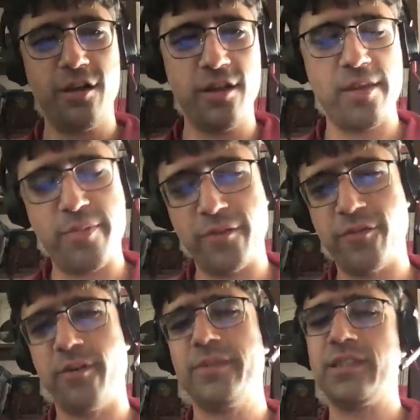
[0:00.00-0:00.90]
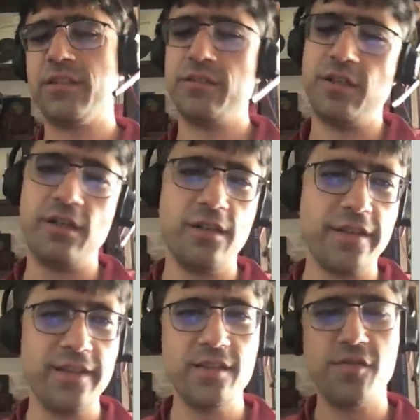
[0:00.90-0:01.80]
all the performance, all
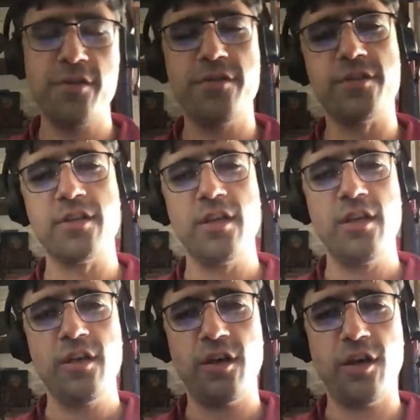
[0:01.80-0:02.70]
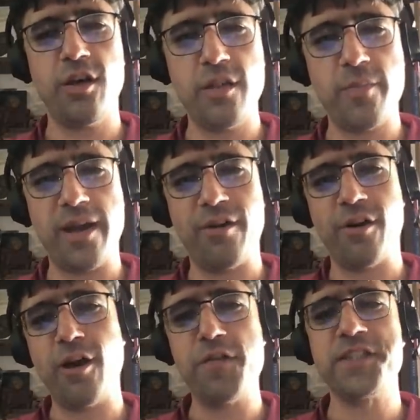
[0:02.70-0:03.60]
the ease of use, all the
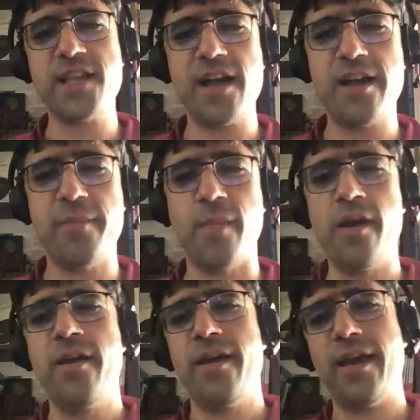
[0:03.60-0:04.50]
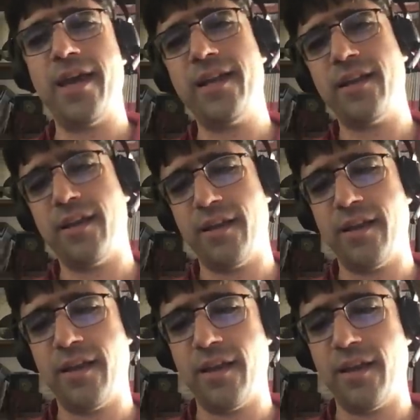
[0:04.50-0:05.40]
power, all the time. And
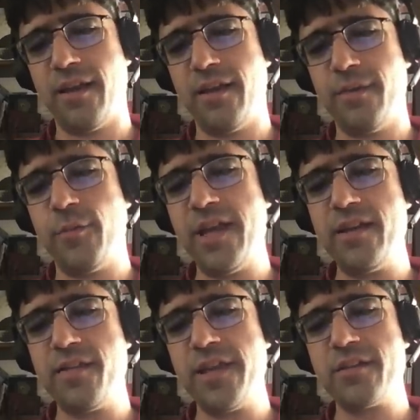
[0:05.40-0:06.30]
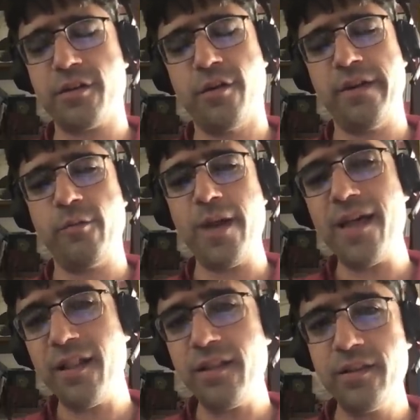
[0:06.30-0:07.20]
when things are going
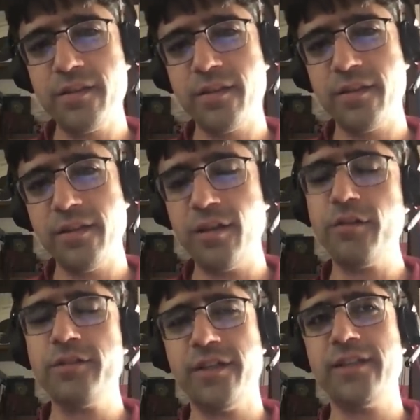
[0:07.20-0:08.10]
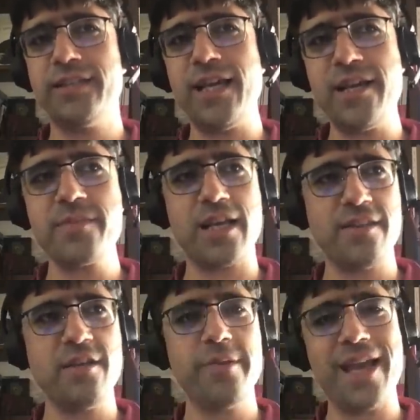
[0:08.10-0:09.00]
well, you know, there are times
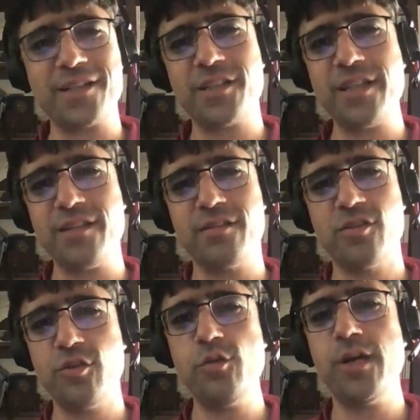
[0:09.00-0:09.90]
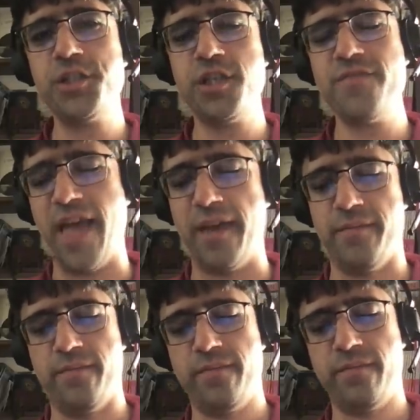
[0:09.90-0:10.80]
I think we actually do achieve
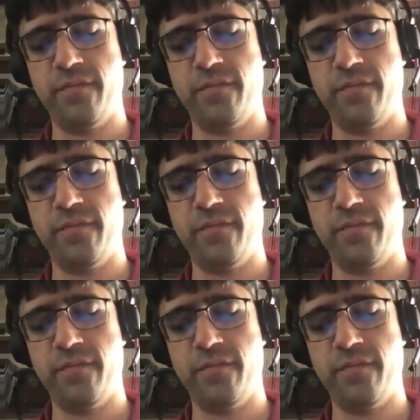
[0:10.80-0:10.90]
that,